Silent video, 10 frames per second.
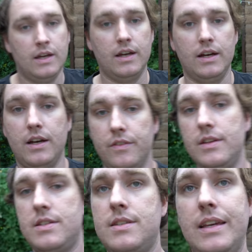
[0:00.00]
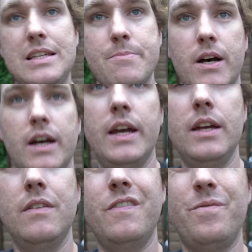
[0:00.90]
Uh, this is
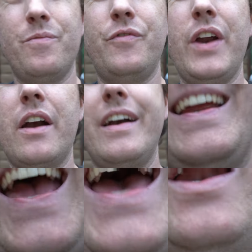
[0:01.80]
my very ad